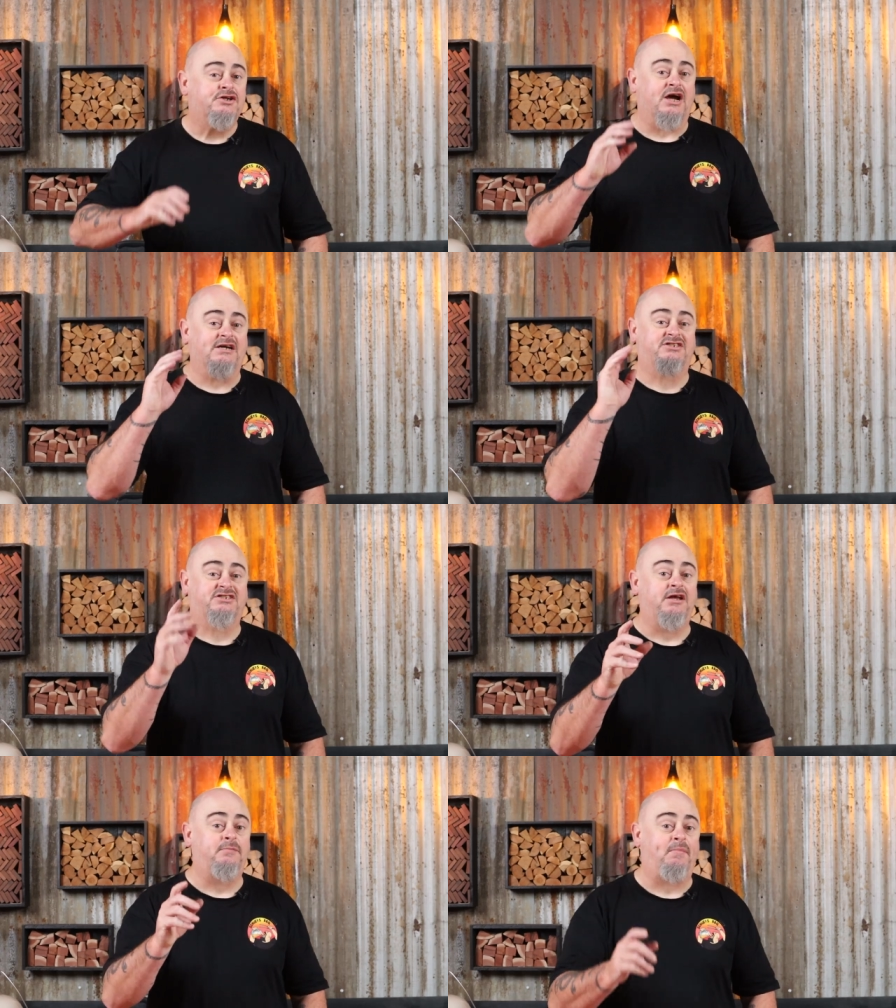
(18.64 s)

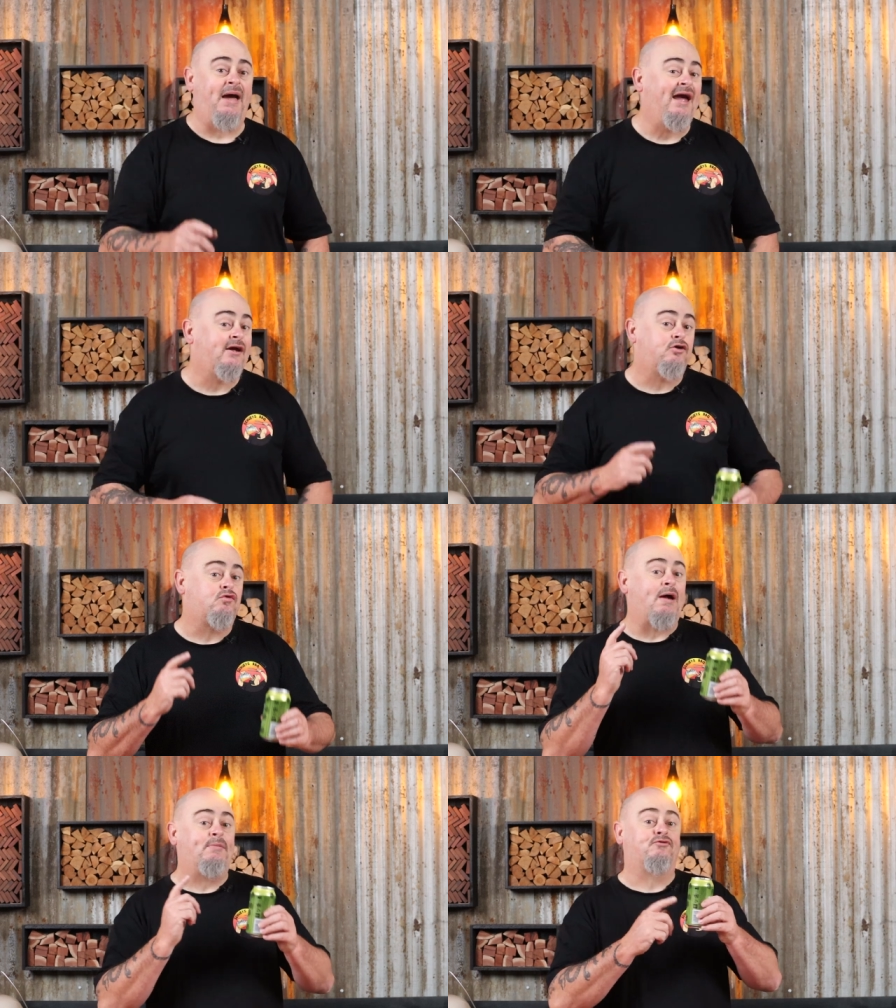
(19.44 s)
Just sit back,
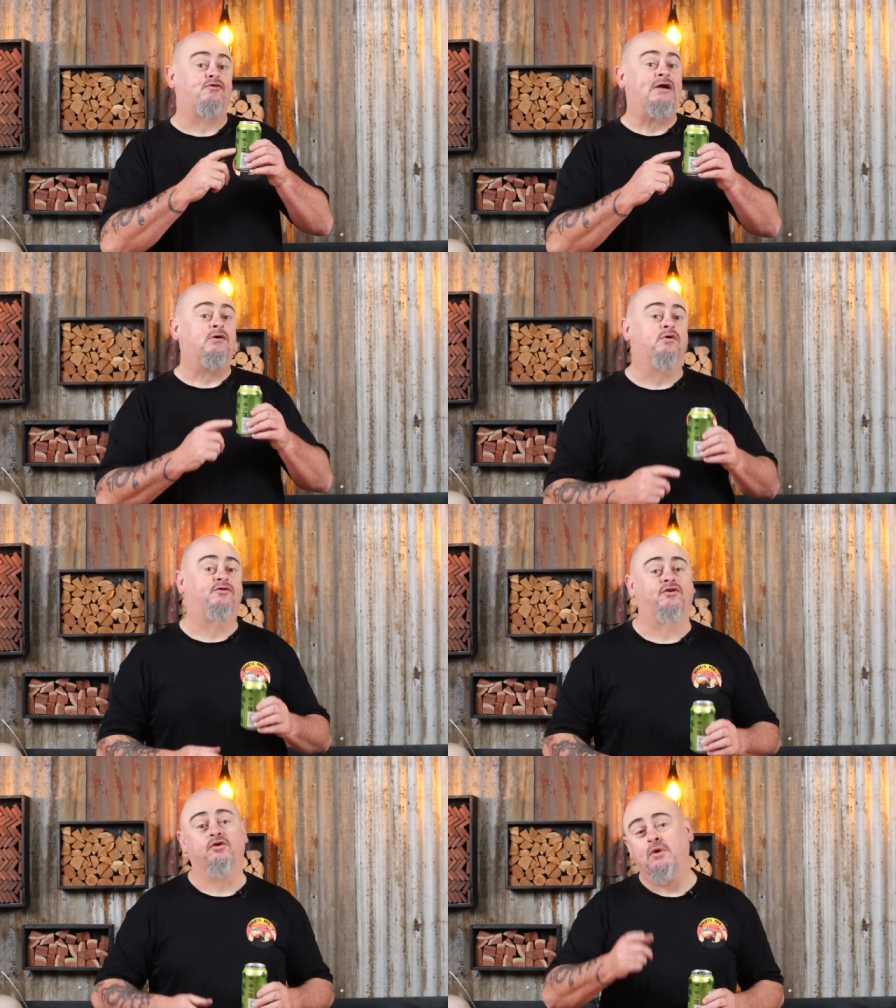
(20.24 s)
grab a drink or
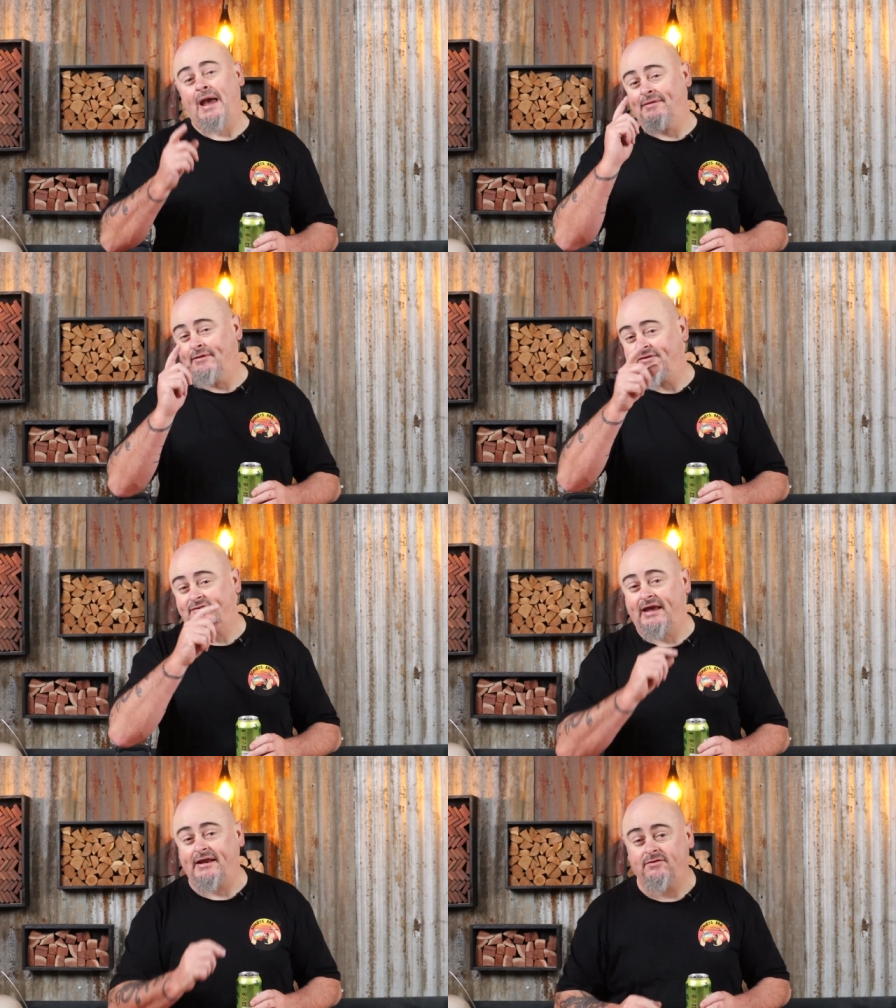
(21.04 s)
two, and
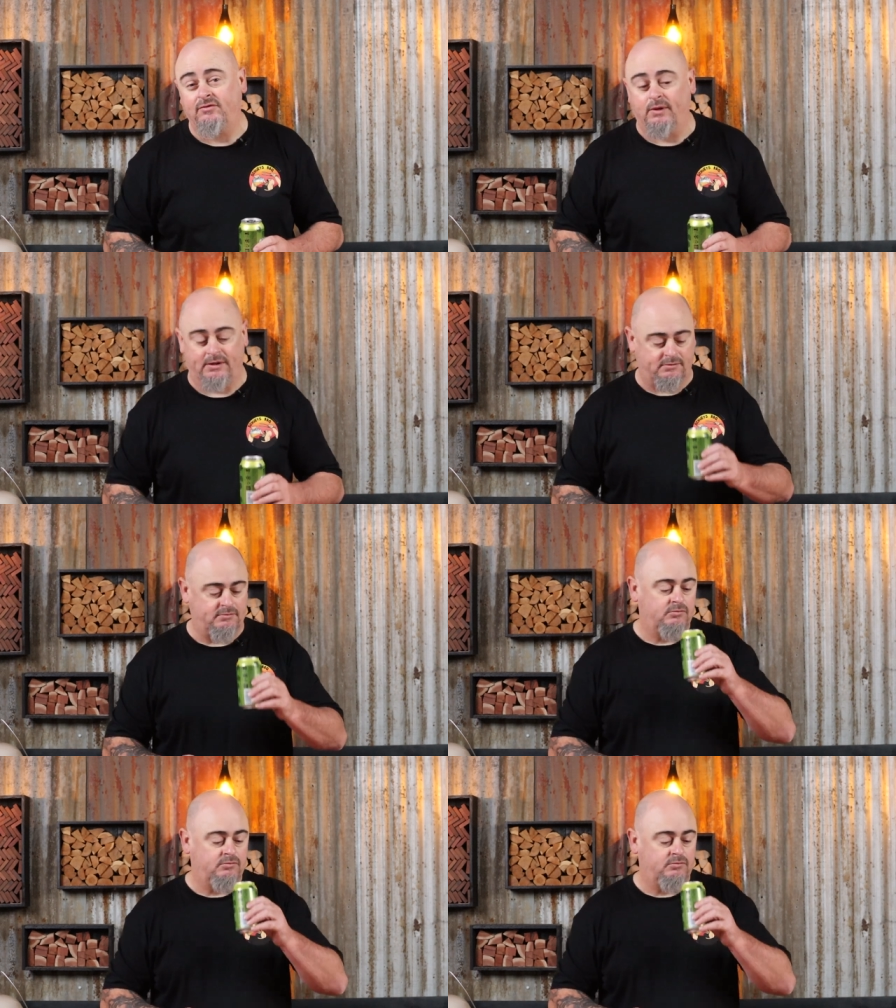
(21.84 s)
let's get into it.